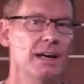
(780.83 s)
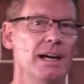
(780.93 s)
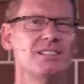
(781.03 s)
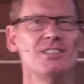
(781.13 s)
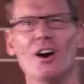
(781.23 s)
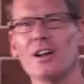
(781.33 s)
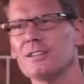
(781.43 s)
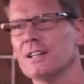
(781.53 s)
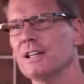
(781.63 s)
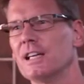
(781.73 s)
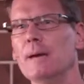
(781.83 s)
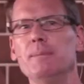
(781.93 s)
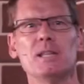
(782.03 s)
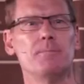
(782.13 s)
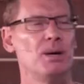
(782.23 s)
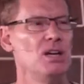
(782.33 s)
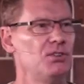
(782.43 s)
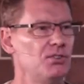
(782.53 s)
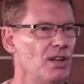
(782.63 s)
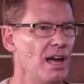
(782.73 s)
It's not keeping the
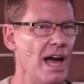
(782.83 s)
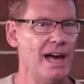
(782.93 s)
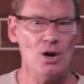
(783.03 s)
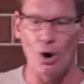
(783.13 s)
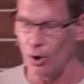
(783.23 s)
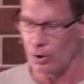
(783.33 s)
peace at all